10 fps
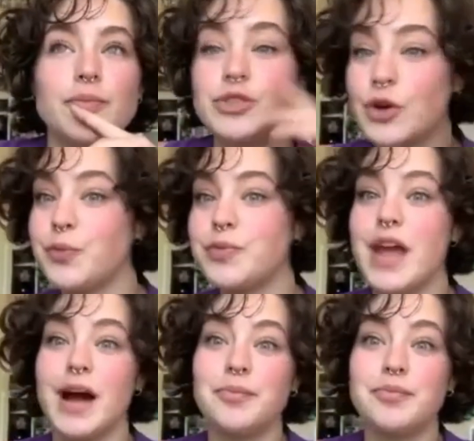So
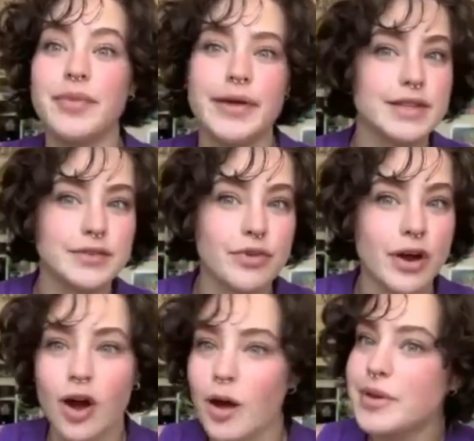yeah, that's a fun
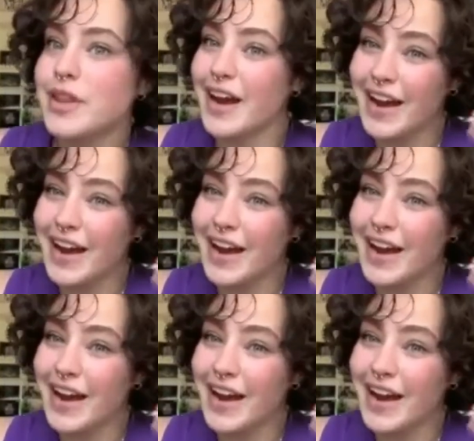hobby that I